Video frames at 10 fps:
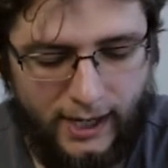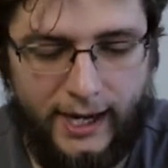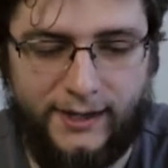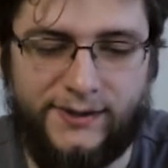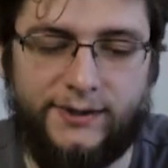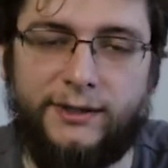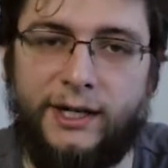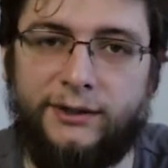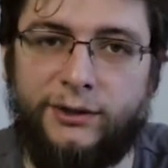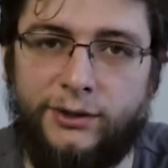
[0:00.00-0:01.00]
S
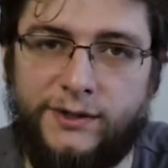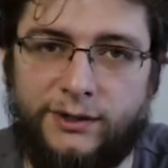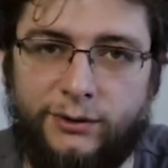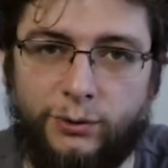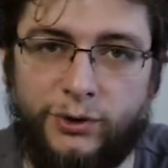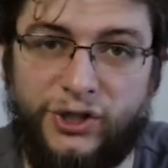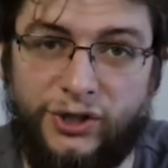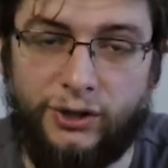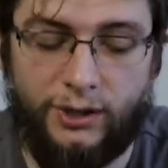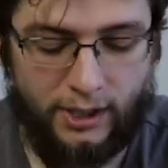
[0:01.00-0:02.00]
that turns into
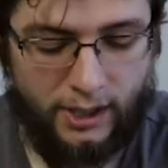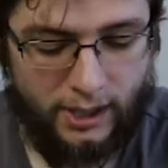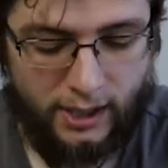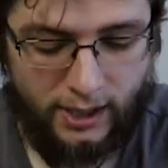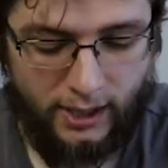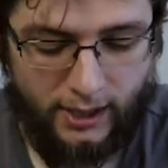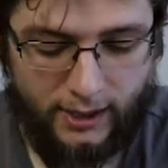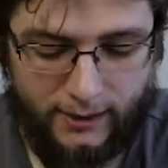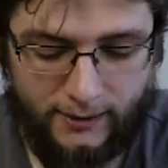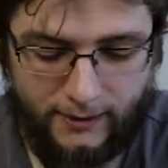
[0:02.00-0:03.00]
SH,
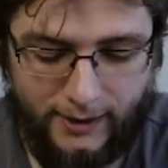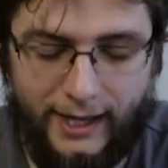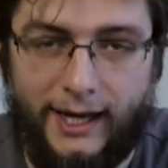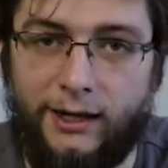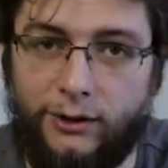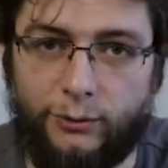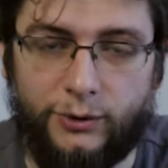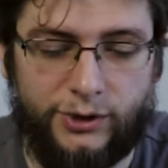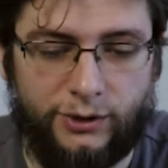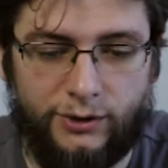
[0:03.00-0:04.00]
L
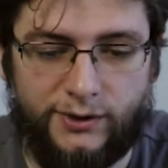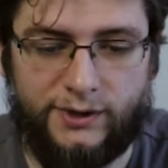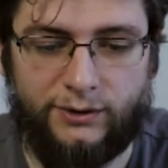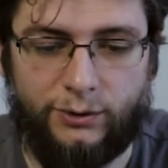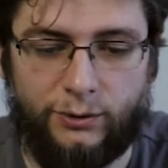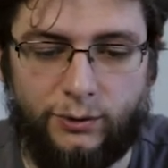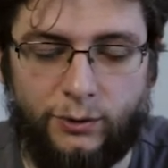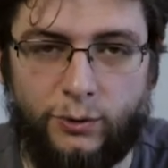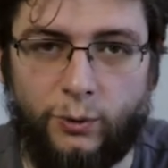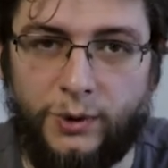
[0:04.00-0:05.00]
which turns into
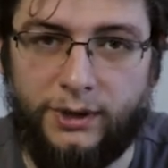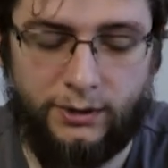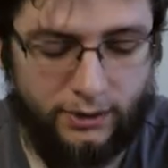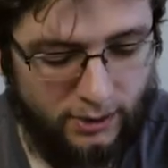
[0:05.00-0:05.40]
W,